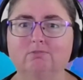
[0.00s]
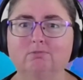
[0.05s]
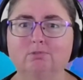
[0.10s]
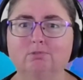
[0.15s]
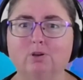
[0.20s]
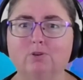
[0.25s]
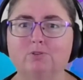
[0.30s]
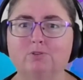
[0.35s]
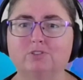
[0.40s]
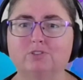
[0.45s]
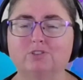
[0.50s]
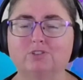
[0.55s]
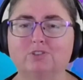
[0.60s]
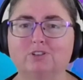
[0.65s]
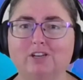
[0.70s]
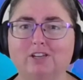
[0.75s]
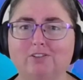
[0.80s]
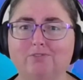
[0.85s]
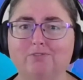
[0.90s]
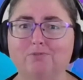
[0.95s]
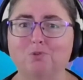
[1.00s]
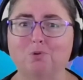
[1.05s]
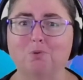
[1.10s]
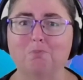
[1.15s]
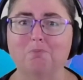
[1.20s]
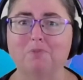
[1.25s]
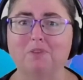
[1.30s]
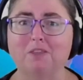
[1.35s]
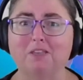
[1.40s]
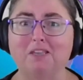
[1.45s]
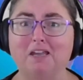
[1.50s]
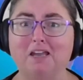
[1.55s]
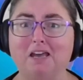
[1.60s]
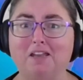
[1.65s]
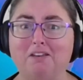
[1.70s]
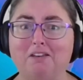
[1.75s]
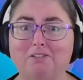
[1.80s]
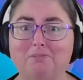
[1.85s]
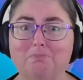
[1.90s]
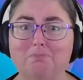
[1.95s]
rose tree from the
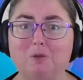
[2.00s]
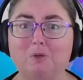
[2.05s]
garden